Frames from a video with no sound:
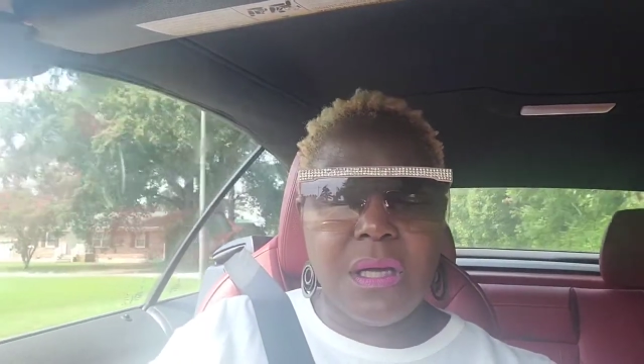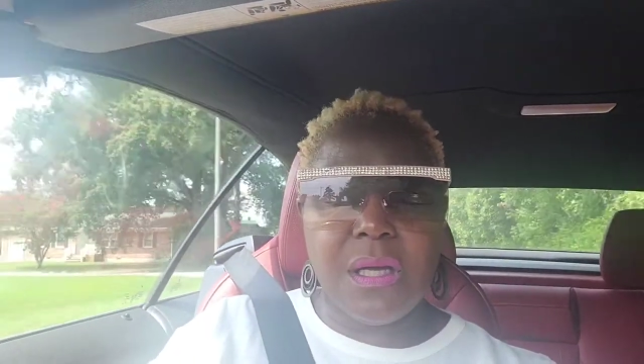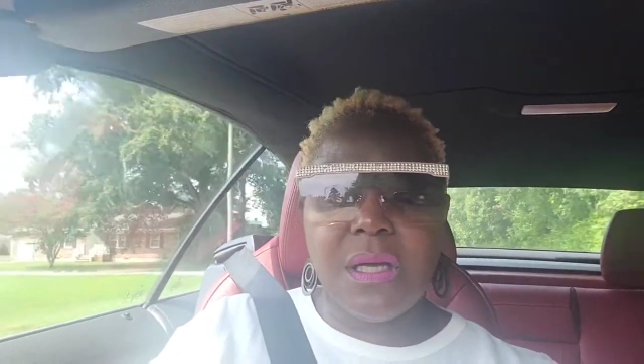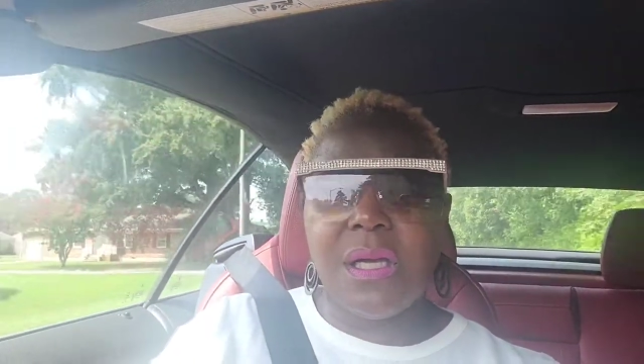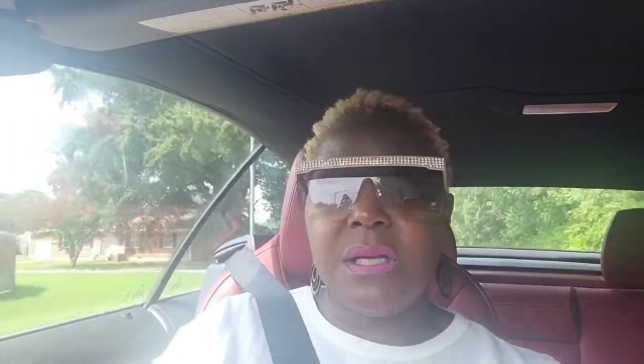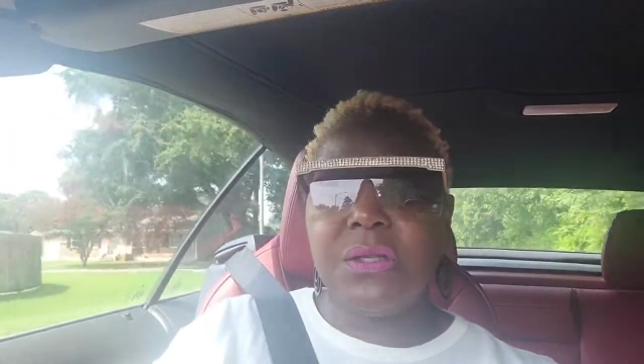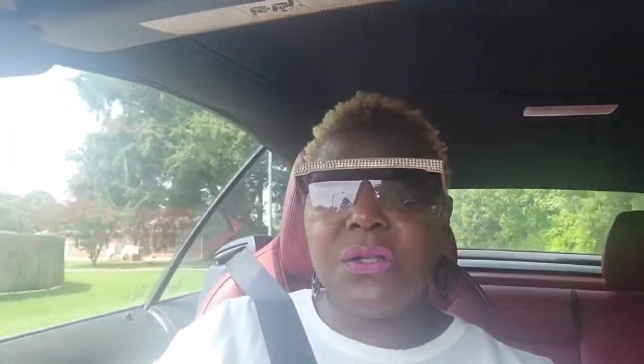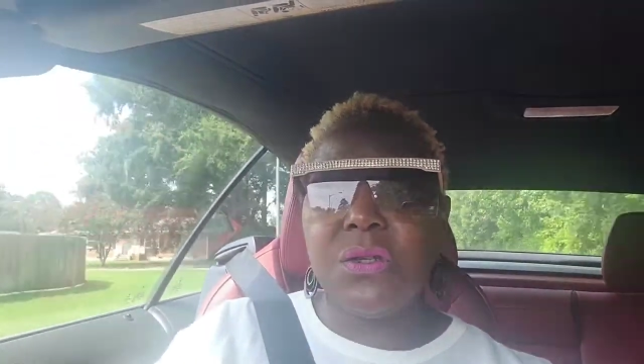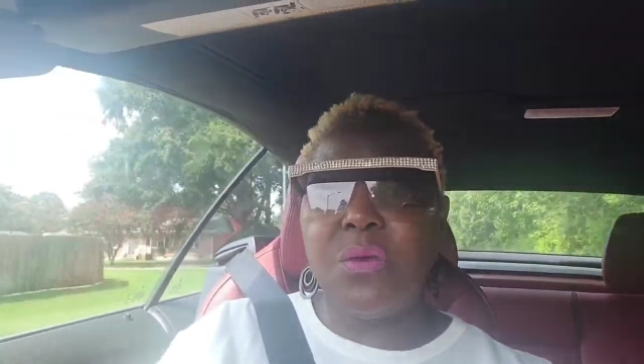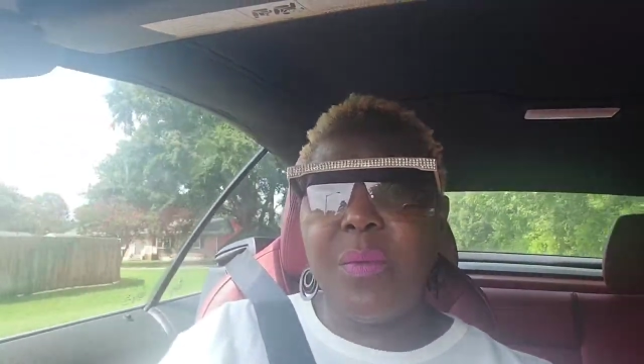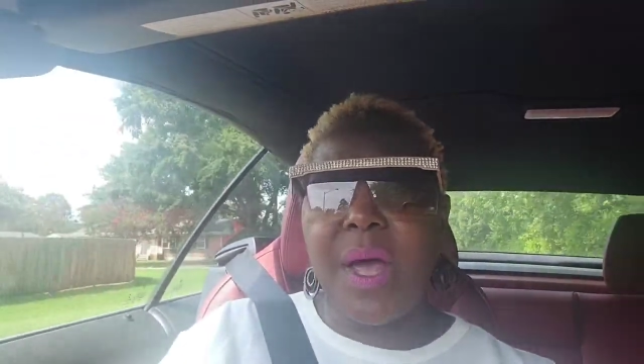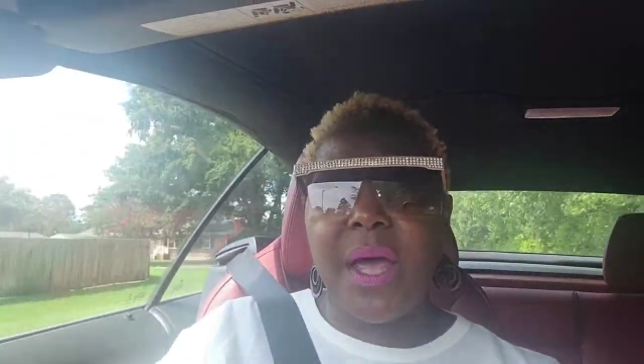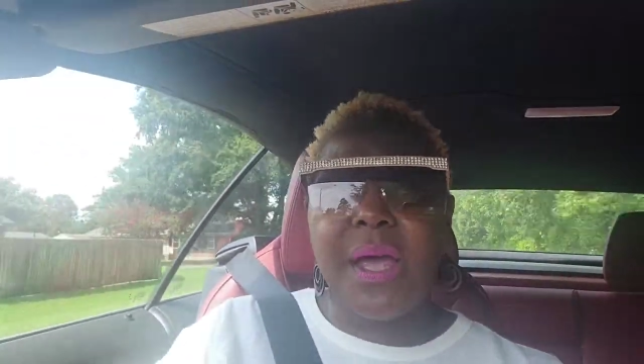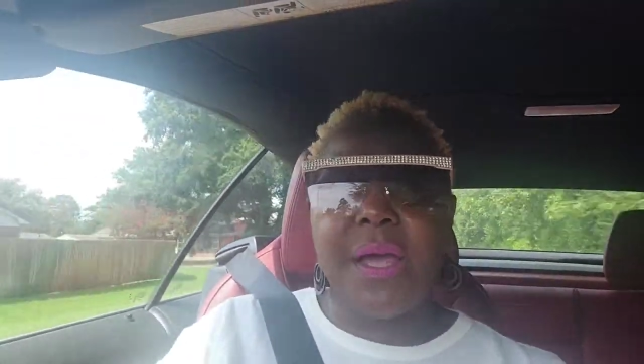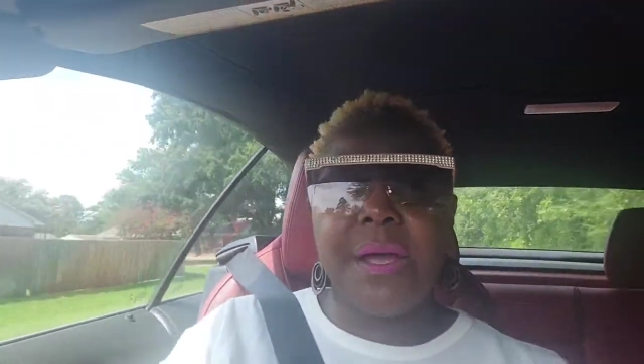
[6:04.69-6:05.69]
it get too
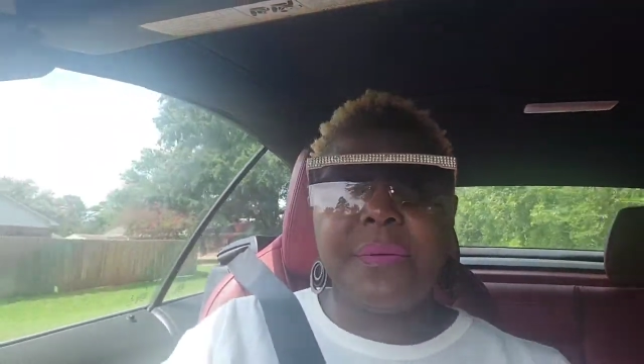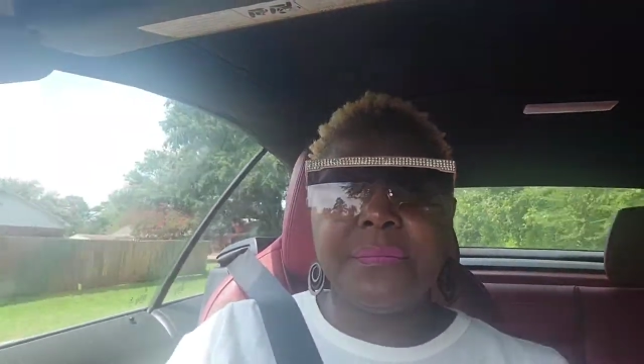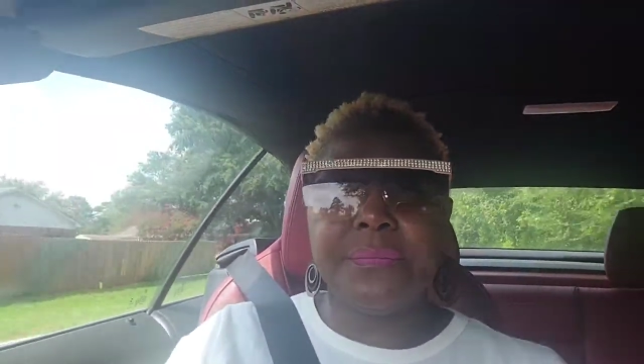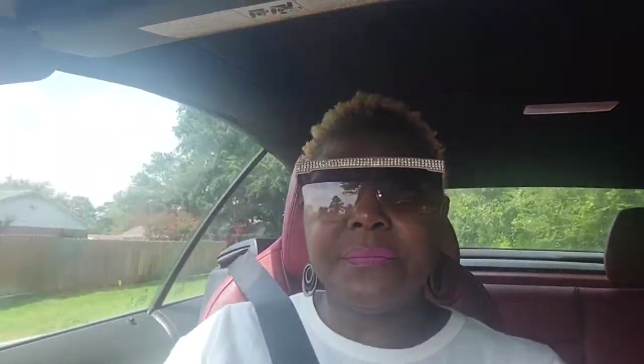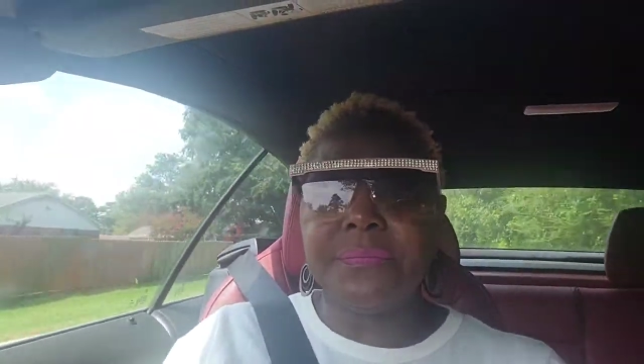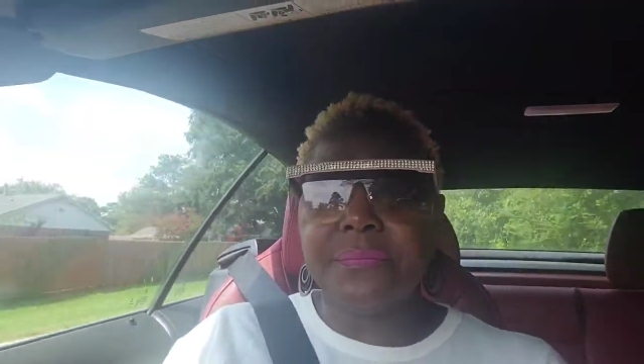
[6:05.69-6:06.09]
bad,